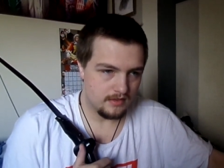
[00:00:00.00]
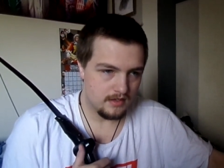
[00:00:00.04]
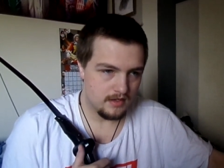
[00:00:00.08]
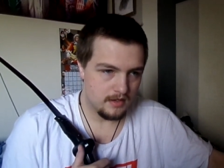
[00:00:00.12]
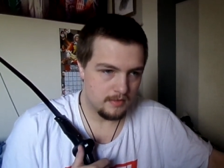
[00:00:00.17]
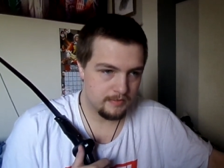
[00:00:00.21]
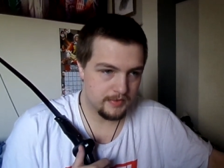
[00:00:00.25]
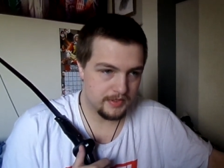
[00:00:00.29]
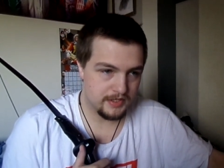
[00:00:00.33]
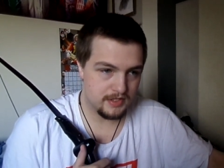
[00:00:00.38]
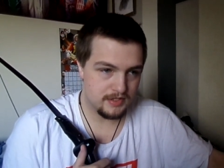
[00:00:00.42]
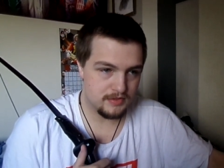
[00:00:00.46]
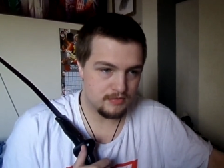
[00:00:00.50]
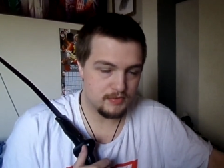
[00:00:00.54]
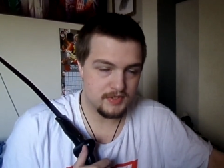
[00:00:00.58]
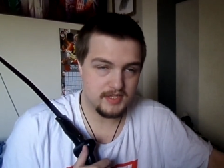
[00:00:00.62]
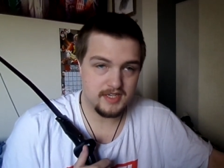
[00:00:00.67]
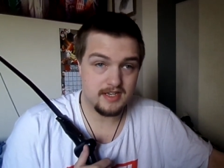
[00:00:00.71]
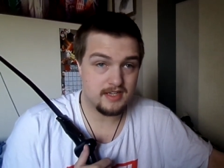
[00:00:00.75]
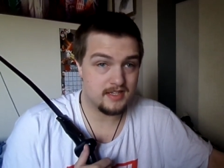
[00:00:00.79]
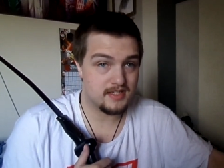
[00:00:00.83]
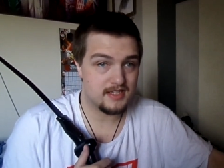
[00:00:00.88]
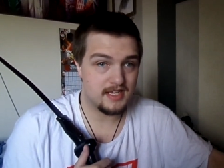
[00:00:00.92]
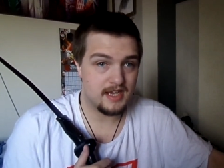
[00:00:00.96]
because we
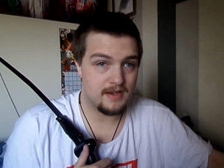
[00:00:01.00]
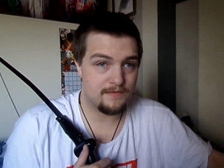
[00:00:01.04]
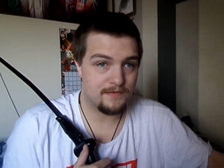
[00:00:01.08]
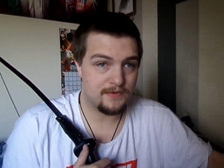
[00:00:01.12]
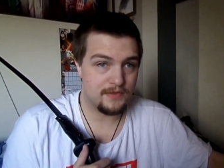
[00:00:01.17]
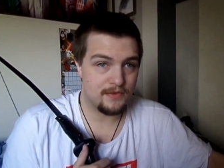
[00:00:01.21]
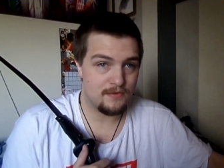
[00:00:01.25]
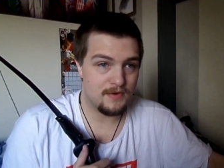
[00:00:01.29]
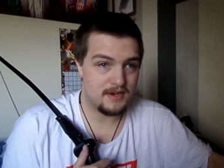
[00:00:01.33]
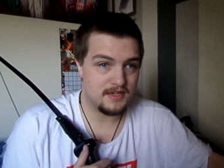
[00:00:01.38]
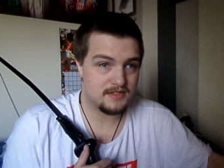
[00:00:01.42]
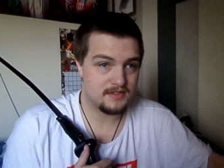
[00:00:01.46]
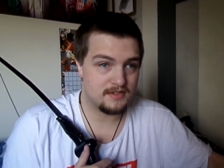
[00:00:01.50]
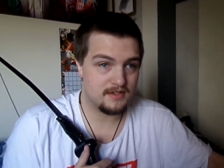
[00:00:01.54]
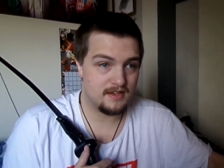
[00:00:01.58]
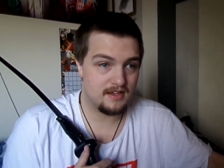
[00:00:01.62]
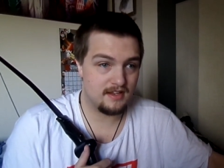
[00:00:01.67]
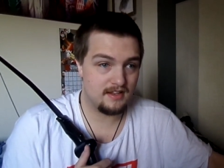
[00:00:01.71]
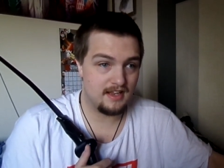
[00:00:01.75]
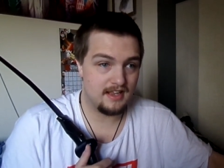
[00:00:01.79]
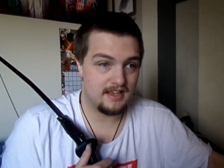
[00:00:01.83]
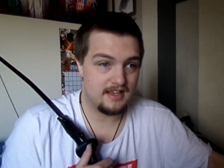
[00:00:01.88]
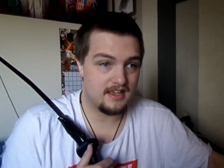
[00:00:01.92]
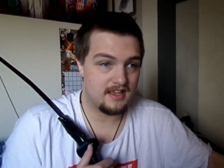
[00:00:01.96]
didn't see him for the rest.
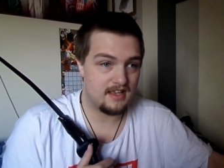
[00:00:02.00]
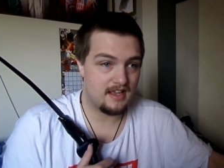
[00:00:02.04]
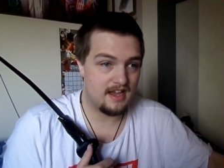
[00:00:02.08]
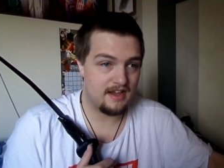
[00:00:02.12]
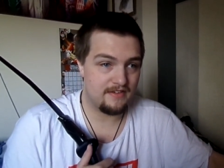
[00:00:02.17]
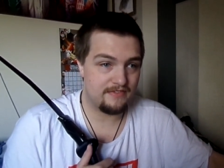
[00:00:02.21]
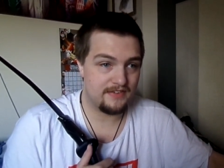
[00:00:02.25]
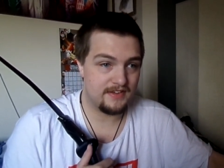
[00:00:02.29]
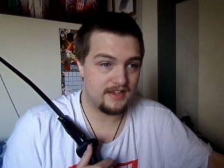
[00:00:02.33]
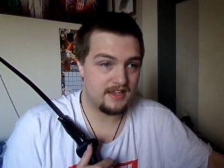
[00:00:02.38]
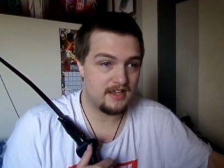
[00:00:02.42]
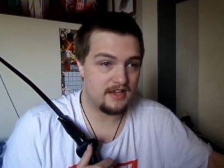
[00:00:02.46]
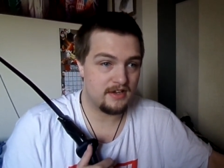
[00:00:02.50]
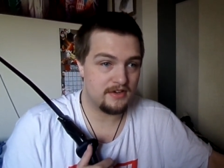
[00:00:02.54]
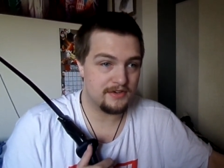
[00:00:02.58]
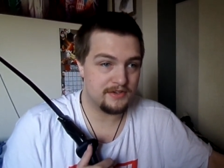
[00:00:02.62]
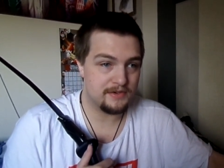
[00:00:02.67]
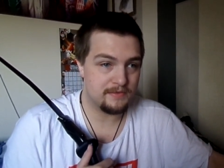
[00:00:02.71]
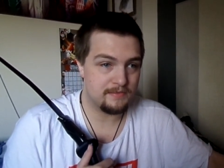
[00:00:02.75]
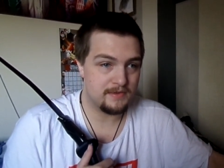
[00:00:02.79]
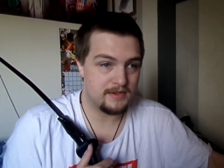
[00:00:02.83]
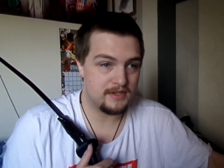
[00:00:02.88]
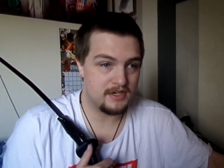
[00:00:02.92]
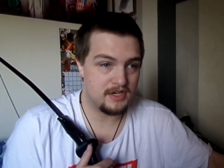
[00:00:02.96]
Like, I think he could
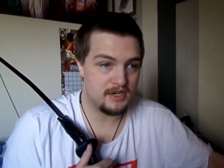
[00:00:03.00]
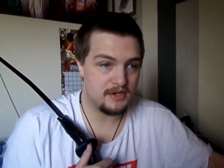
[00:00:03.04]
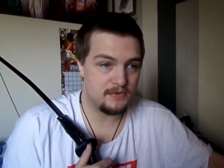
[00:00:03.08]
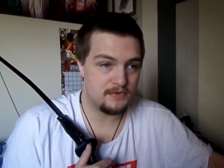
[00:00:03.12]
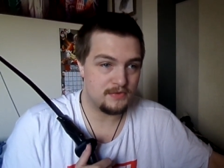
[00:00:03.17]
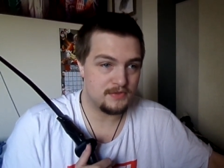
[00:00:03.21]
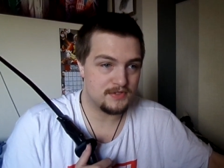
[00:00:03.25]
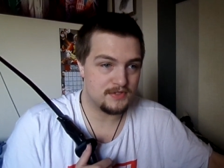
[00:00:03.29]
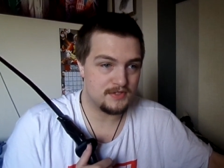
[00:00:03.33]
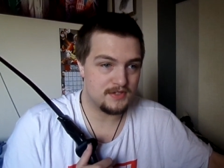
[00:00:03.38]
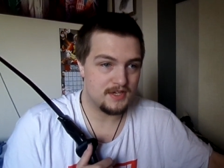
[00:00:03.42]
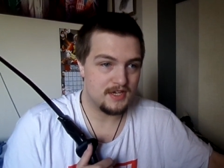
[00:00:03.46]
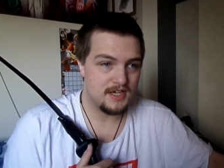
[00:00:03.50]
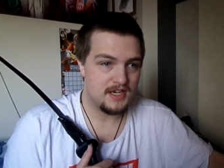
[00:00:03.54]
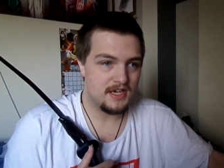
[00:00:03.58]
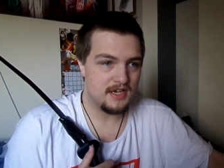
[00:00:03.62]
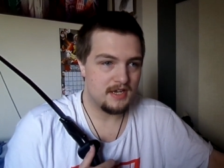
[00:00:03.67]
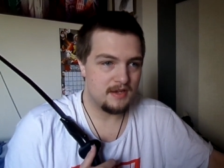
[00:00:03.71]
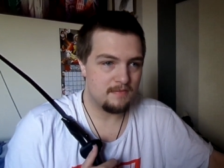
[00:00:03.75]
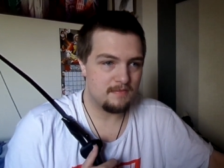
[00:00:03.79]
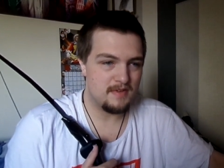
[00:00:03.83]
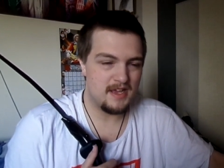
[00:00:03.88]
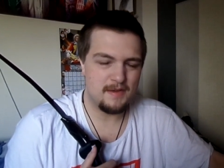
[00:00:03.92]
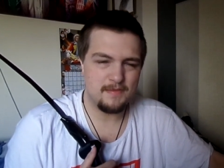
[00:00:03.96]
have been used
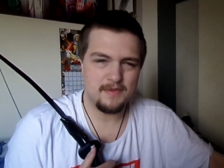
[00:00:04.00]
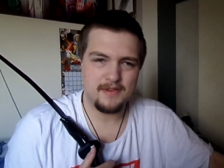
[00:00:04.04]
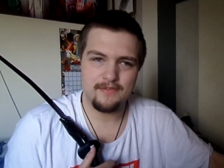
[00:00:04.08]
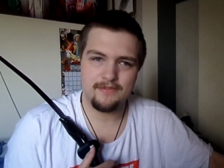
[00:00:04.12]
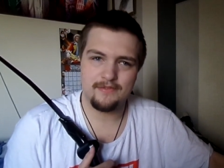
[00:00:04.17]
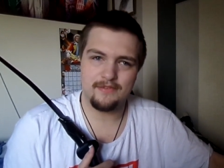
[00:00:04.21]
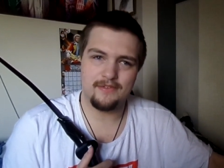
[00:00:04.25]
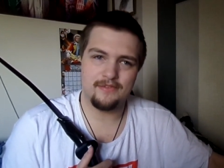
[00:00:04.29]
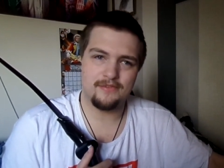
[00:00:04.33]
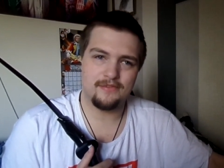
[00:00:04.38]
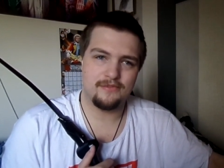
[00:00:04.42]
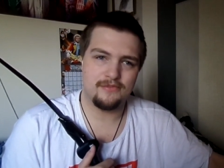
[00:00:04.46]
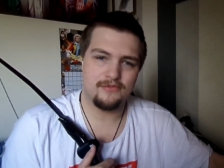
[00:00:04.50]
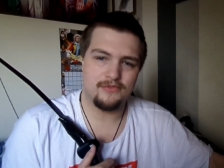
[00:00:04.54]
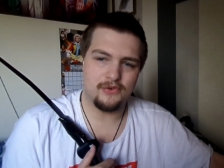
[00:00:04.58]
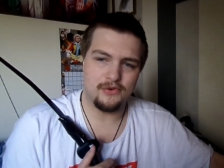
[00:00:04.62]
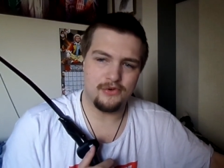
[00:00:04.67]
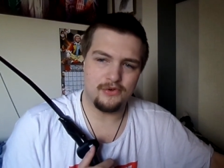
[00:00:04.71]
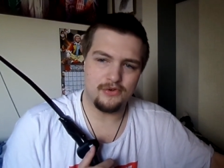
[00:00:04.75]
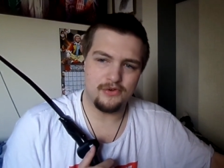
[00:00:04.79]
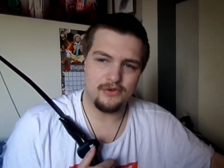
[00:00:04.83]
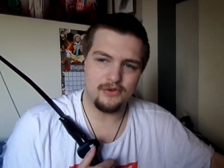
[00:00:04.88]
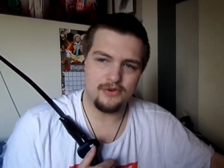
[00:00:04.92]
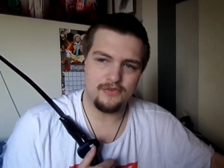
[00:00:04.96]
maybe
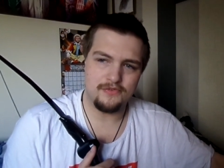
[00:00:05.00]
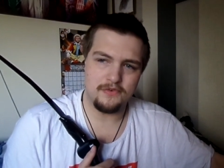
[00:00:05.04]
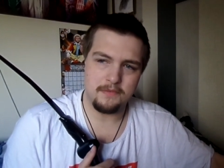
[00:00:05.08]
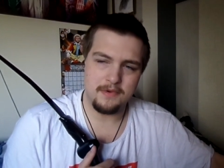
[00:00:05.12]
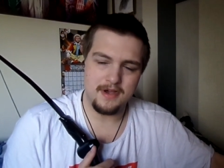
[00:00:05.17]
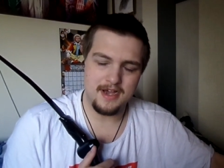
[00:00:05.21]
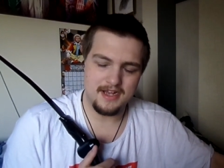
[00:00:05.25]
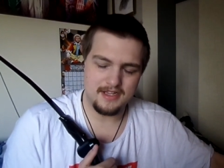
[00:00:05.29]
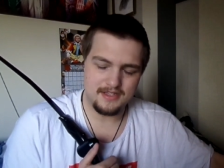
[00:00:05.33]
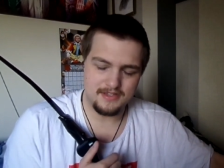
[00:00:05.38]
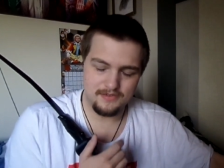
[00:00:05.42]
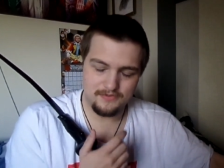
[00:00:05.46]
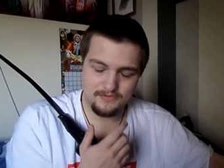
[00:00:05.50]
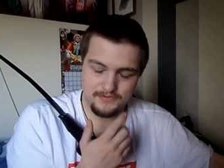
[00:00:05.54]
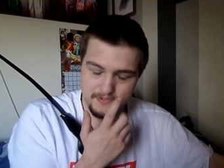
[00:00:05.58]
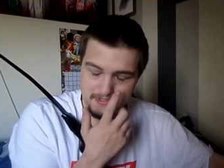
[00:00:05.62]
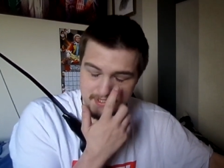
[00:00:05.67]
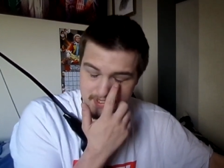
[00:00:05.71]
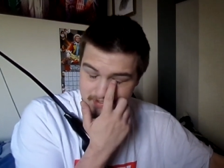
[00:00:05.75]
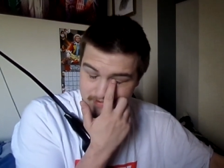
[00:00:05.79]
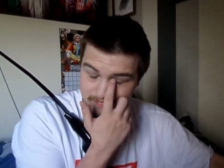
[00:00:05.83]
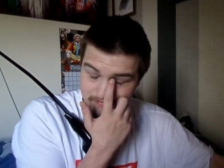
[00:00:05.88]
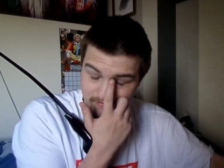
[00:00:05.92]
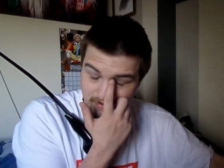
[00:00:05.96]
for other parts of the
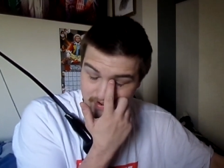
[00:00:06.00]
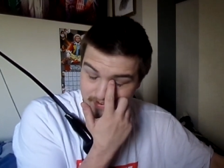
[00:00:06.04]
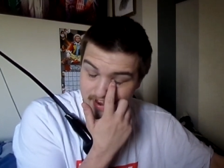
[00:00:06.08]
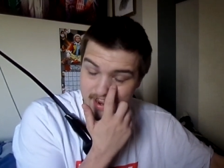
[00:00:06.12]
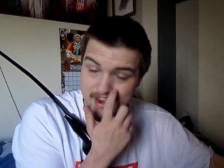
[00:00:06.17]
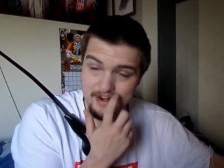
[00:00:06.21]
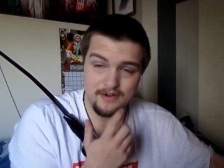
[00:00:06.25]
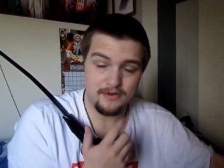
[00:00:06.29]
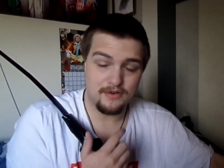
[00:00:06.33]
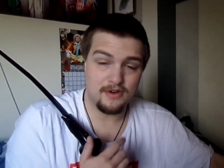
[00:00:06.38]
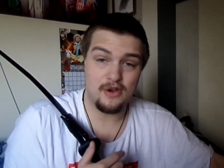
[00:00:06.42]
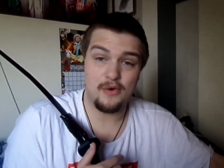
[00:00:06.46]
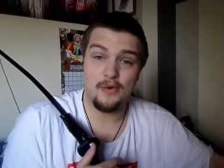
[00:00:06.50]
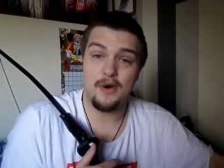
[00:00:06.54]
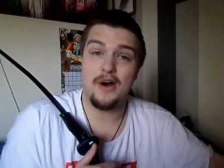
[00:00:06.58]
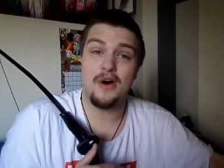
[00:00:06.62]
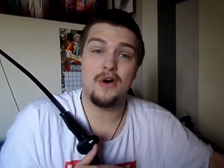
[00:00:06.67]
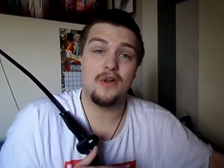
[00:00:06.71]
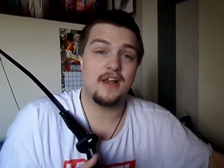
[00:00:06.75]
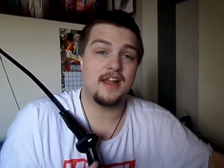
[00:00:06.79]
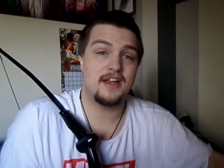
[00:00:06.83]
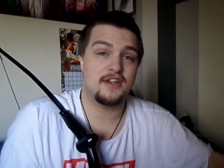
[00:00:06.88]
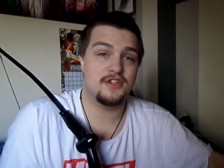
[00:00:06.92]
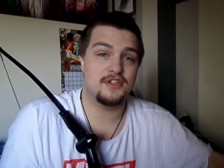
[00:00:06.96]
season. I don't know.
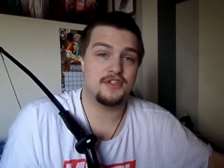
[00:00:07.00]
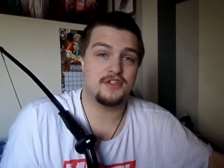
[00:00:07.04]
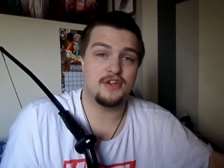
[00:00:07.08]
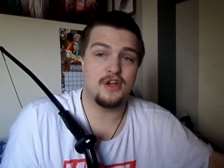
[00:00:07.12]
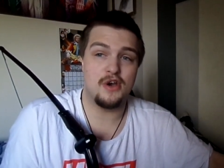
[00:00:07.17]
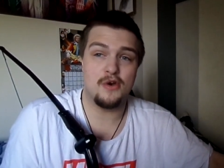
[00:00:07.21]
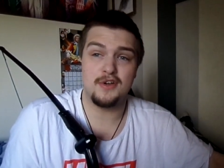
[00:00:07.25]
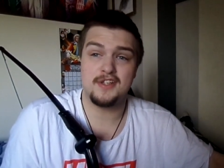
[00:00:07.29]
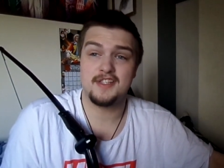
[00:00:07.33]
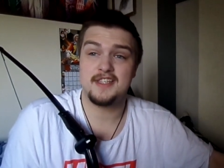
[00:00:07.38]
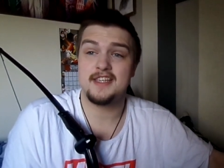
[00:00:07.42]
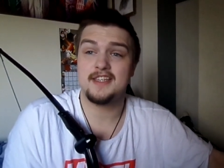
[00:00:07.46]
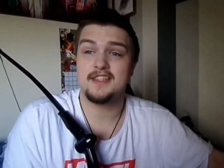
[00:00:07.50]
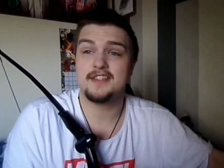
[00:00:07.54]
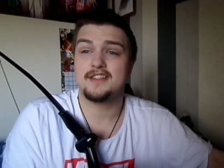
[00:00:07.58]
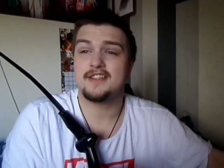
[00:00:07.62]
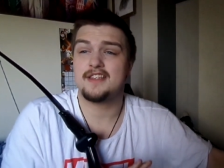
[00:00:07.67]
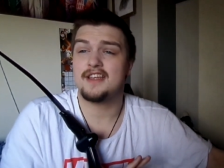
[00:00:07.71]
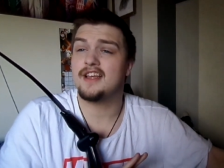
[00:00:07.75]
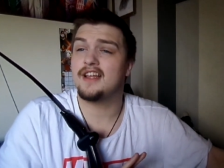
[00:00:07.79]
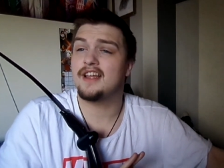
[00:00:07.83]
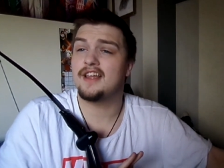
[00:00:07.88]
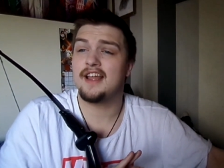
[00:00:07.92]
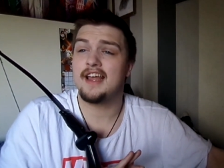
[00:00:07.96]
All I just know is he's,
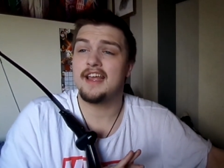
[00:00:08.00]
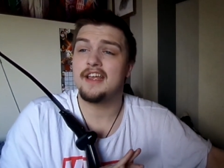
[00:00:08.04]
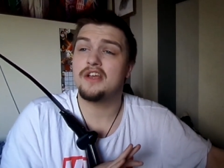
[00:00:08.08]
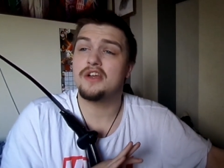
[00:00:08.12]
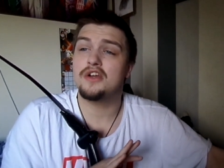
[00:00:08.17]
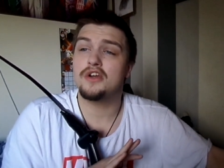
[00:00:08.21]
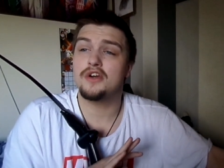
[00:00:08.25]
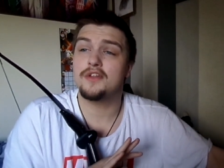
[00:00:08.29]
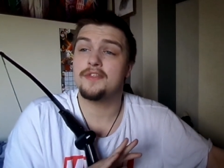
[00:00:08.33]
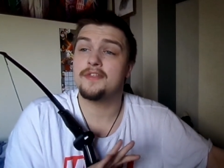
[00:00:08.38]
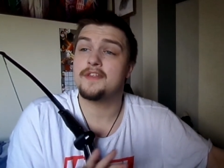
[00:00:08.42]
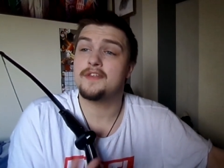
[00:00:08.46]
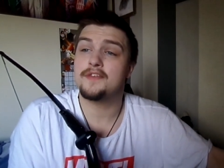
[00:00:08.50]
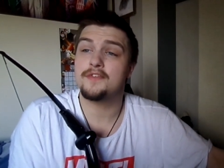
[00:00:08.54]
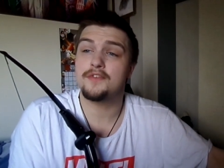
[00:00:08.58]
like, got this